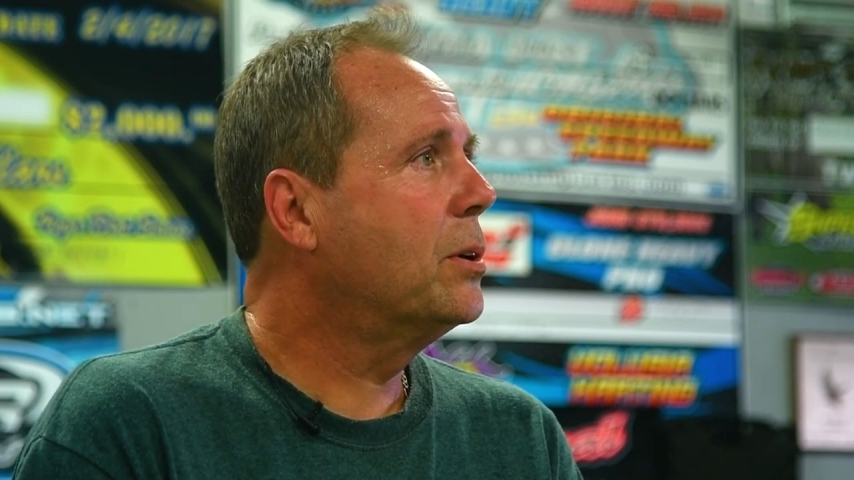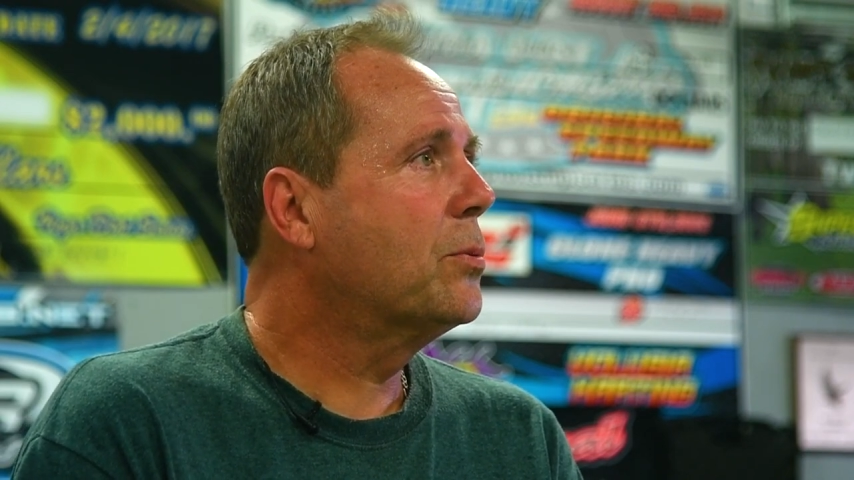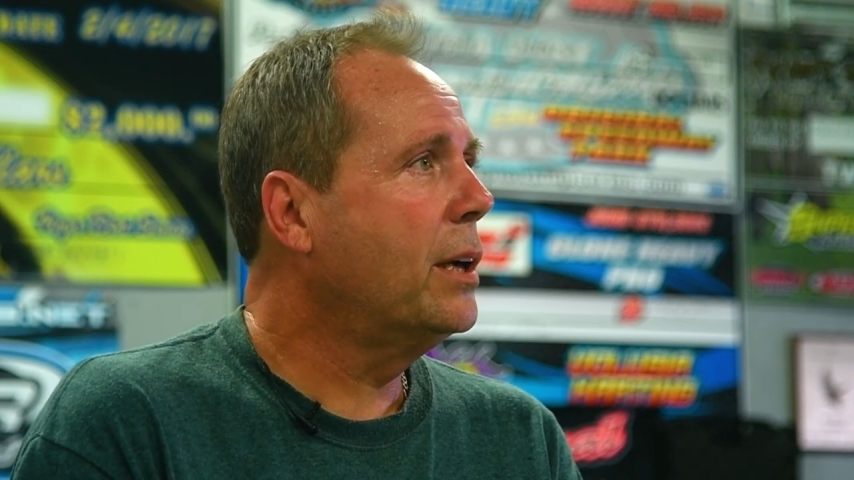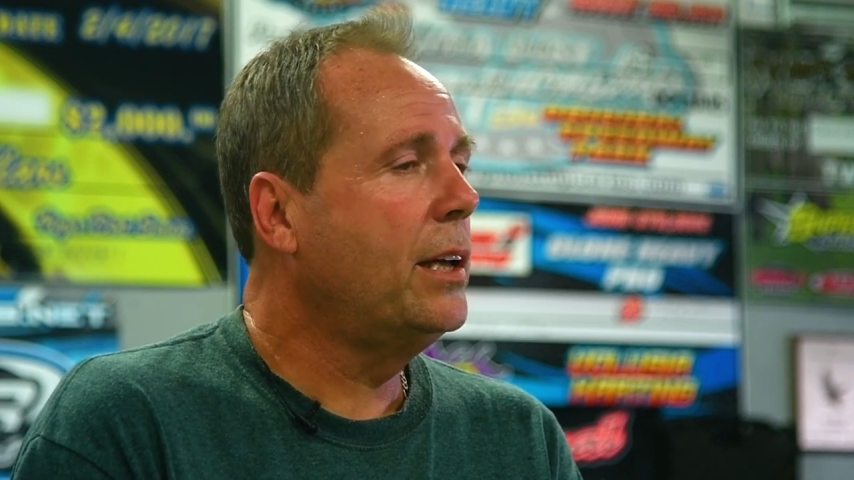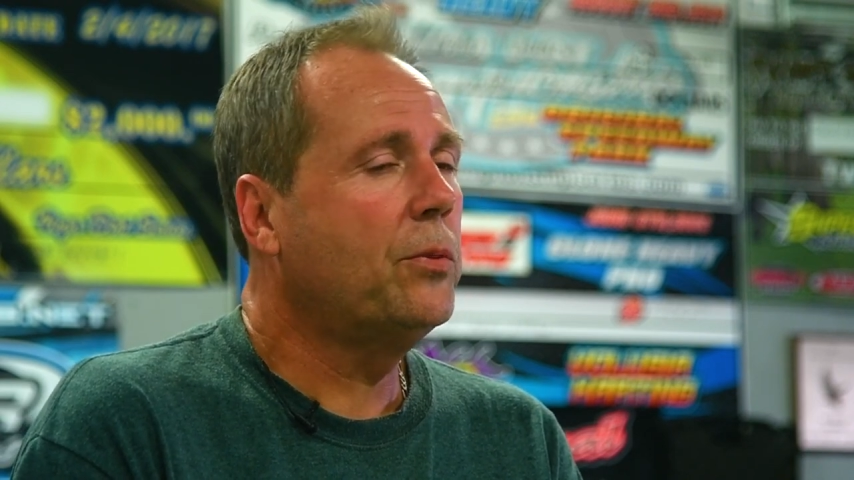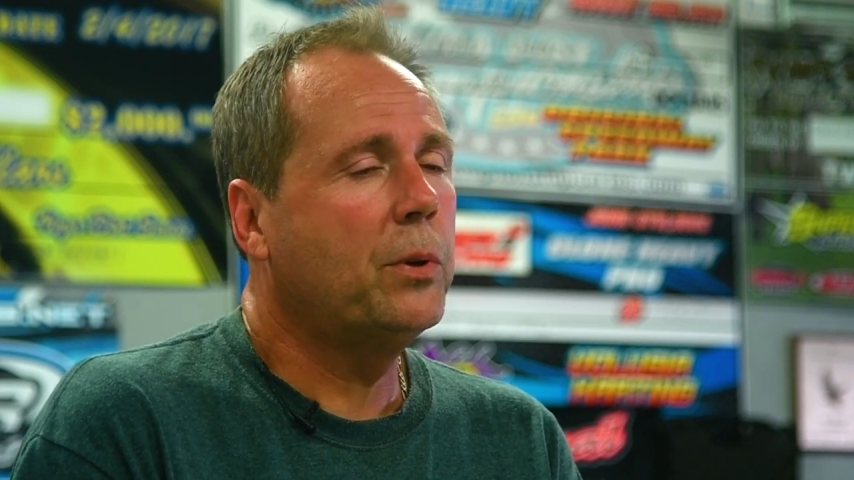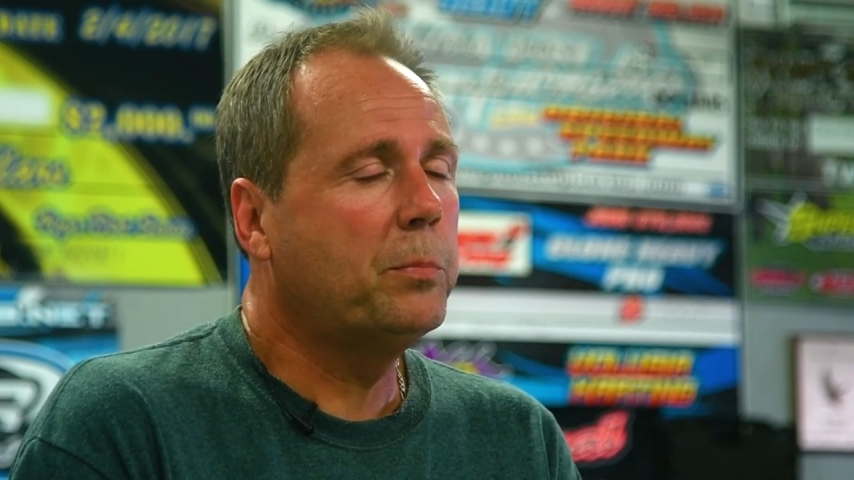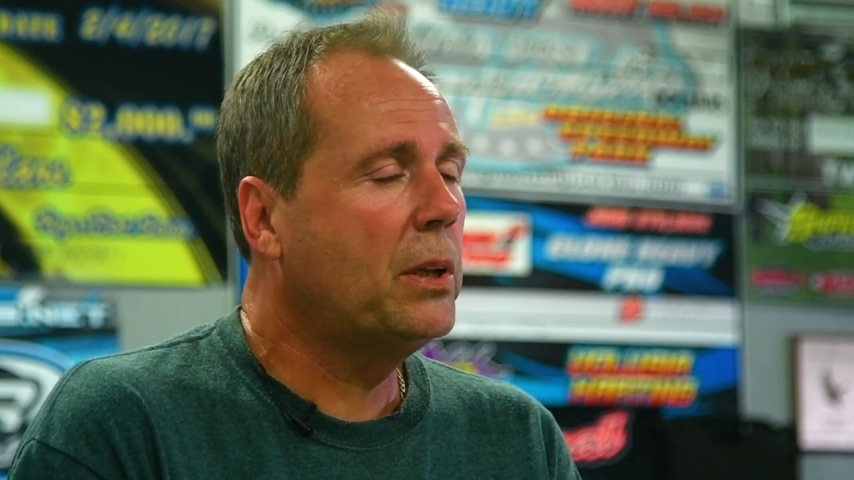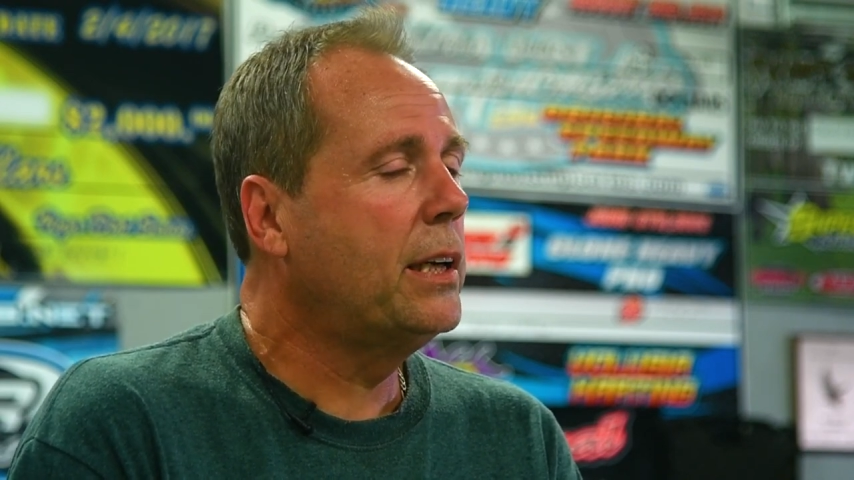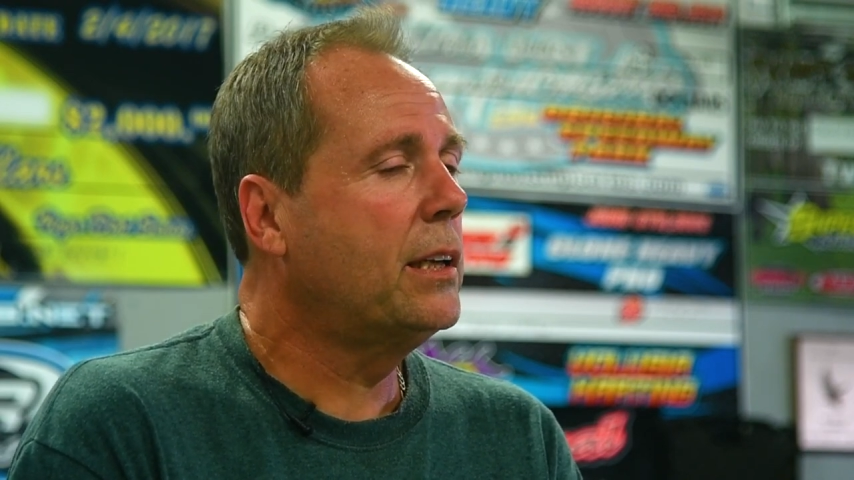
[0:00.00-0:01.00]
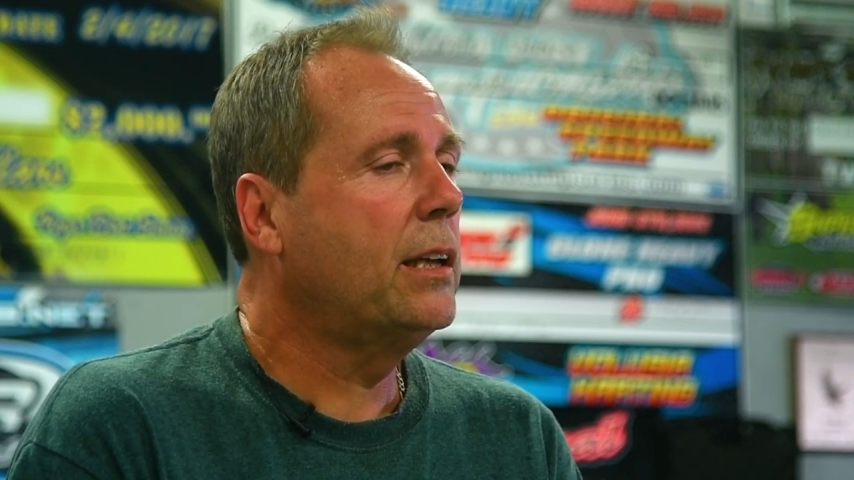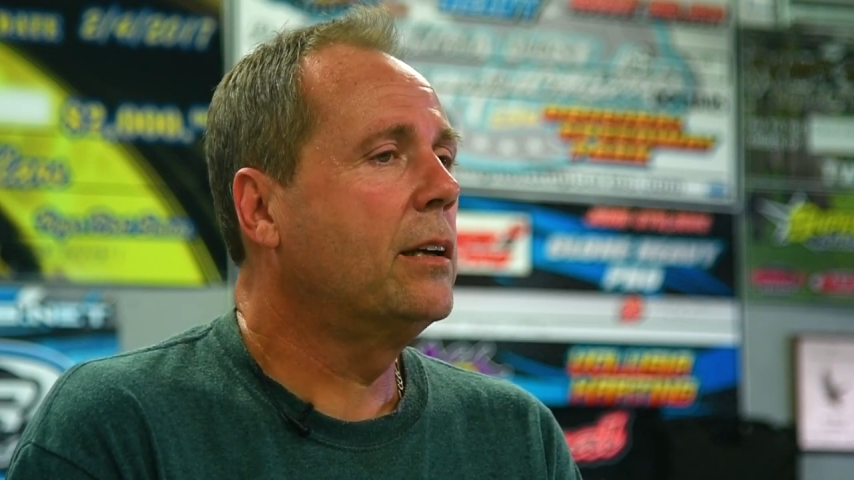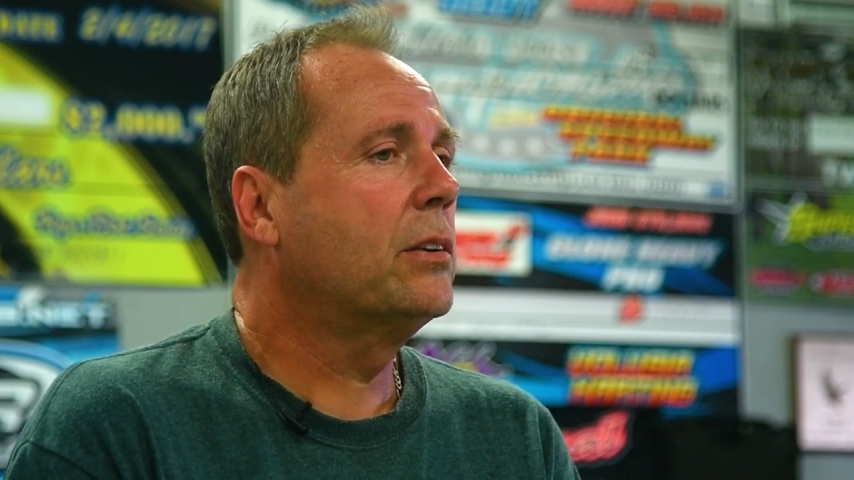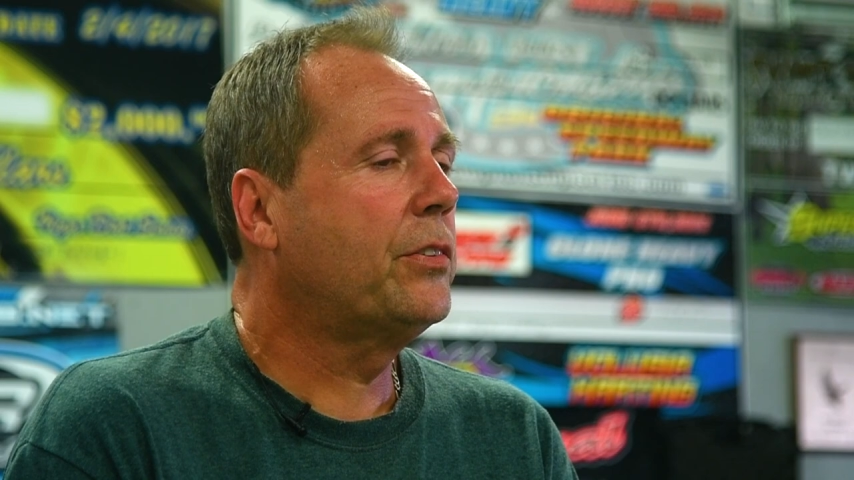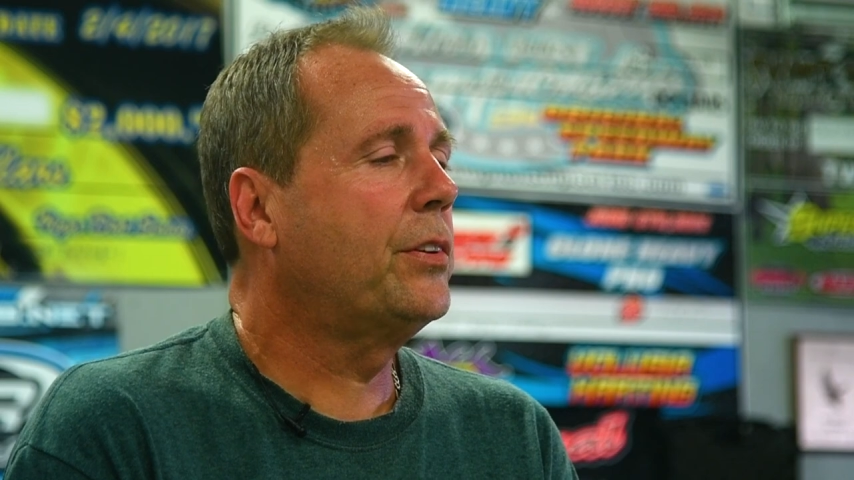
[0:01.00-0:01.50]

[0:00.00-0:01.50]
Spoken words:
We race. We play together.